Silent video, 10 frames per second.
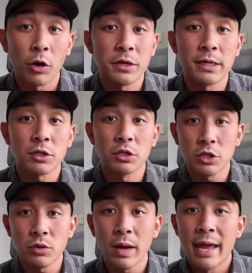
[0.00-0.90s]
All you need to
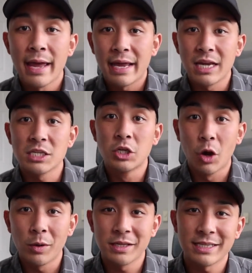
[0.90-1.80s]
do is
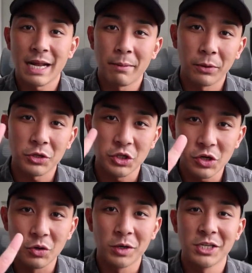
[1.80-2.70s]
go into step number
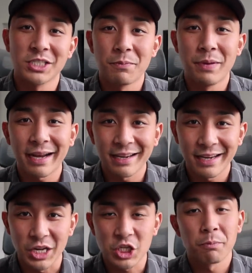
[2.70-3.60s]
two, which is to pick a
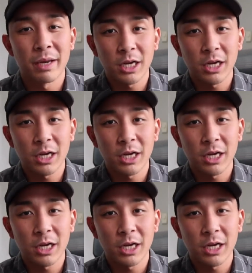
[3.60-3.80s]
niche.